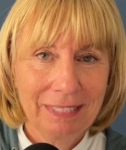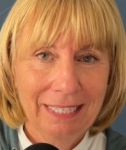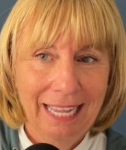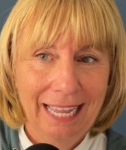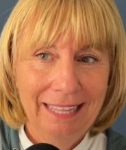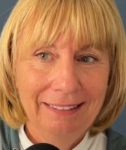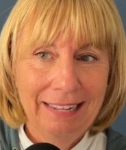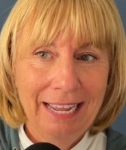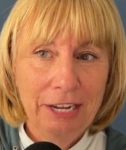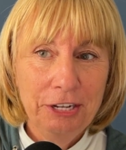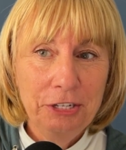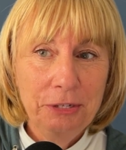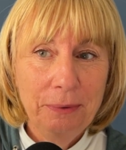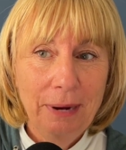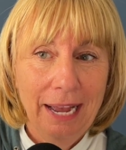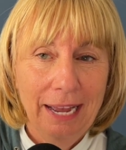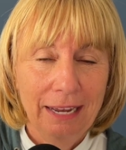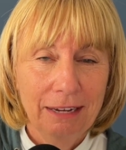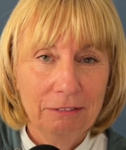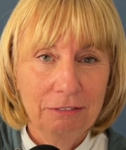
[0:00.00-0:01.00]
and now you
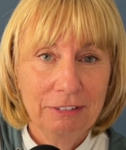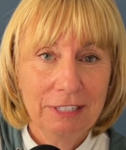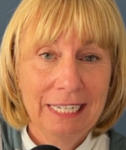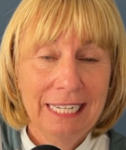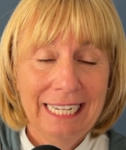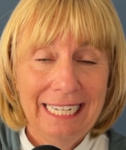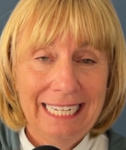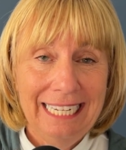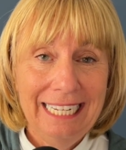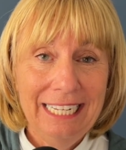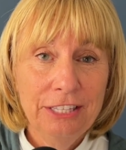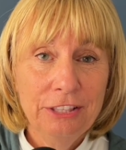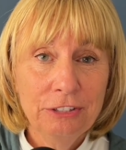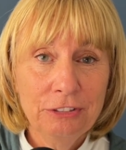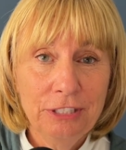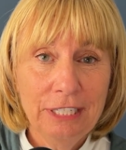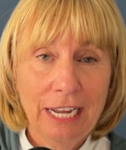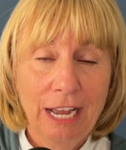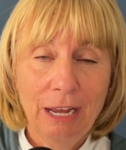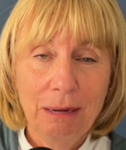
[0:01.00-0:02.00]
have either
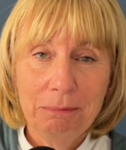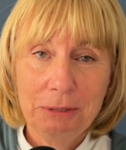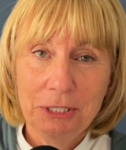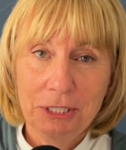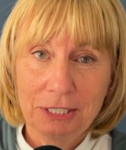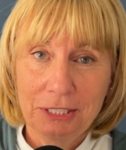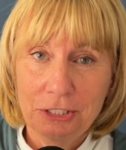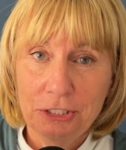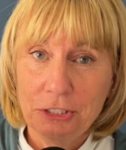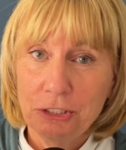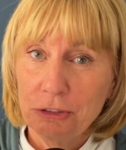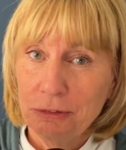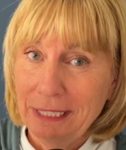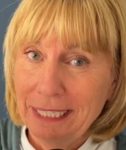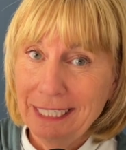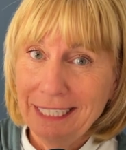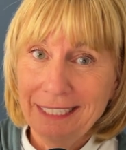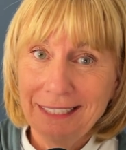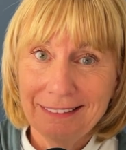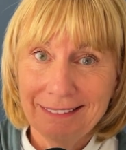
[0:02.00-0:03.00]
the option to
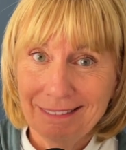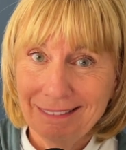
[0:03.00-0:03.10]
drink it